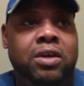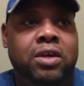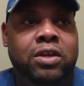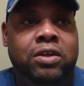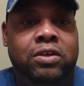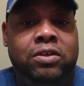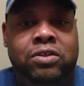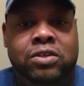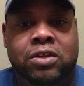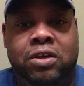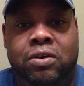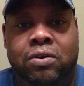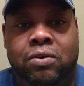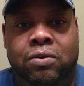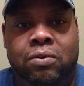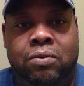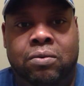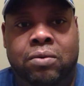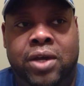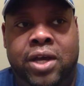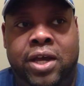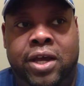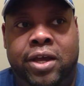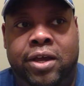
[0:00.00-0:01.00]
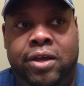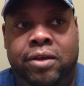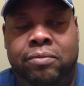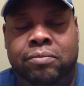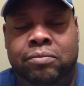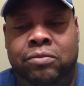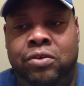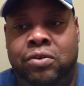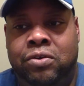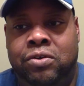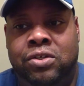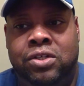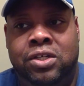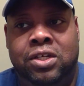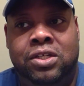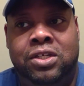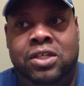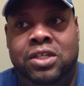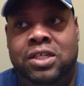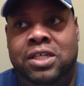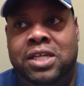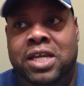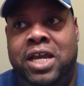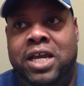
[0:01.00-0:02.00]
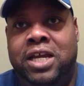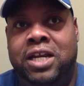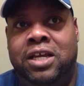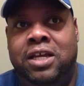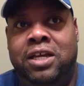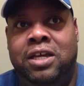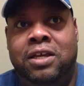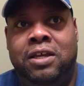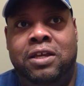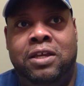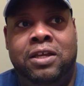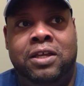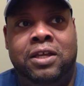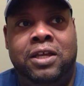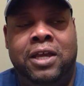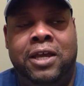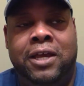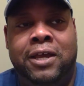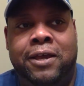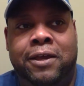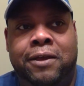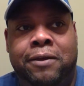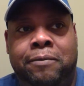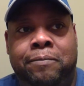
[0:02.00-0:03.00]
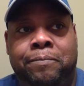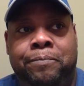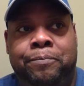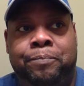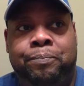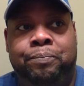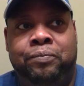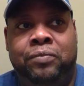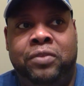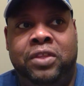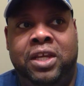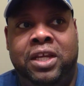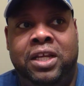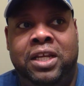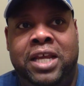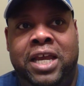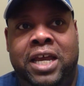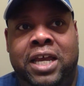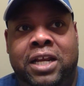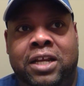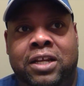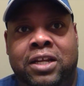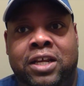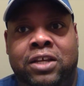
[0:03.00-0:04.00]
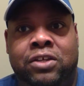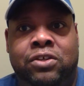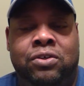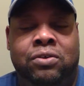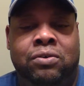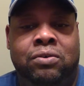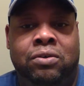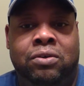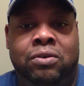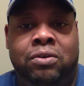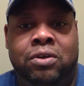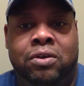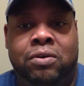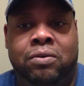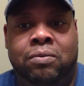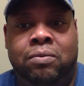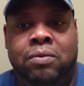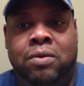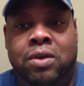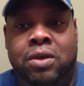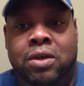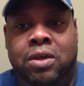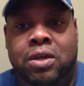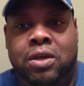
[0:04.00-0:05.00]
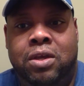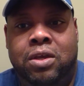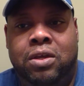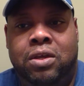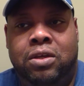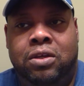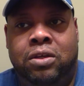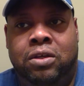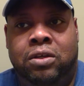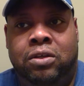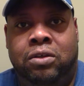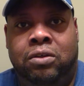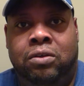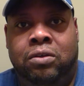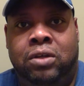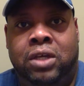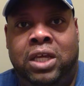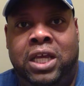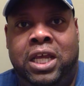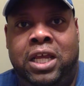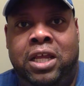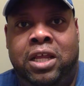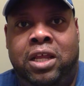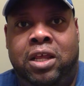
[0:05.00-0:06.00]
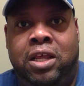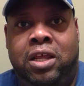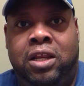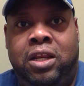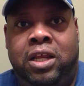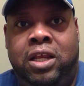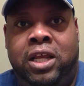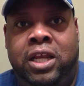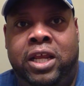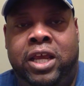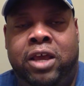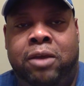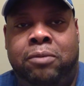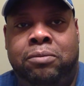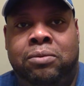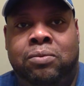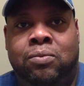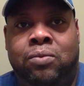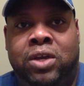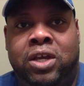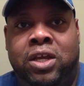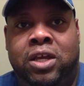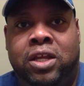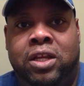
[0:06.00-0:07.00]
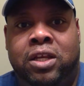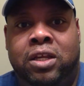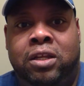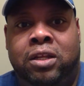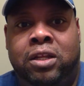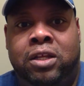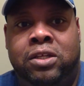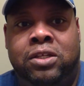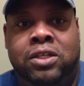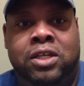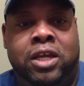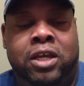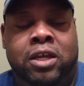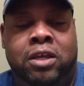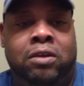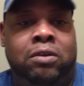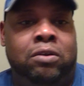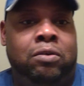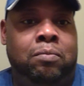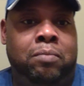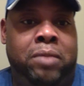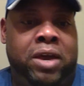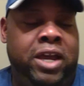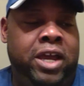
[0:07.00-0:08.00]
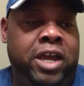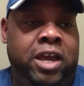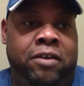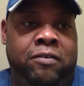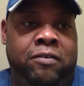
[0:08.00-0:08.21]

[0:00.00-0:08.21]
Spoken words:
So your census data, the data that you know, and it helps when, let's say you might